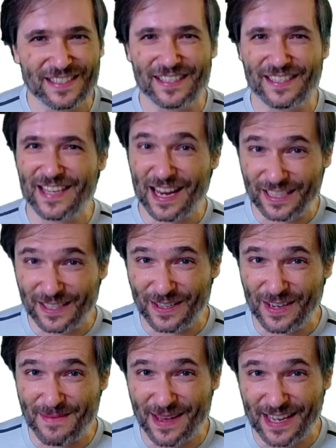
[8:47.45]
Just takes
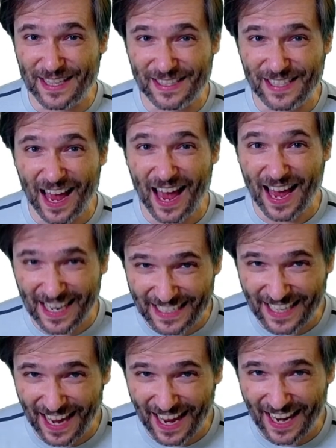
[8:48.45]
thirty minutes a
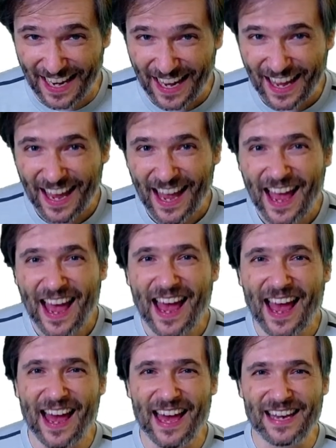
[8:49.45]
day,
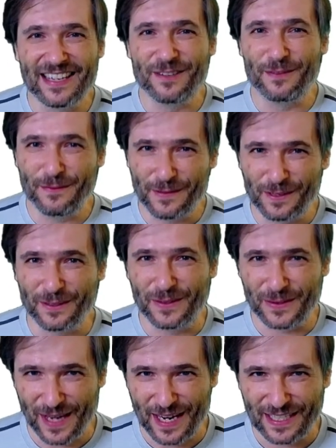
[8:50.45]
and you'll feel
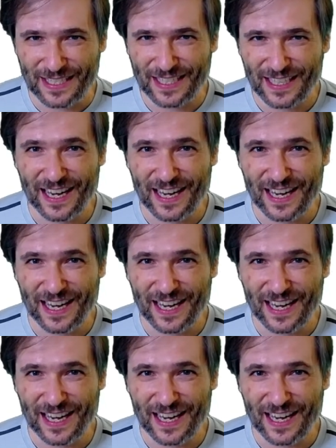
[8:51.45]
great.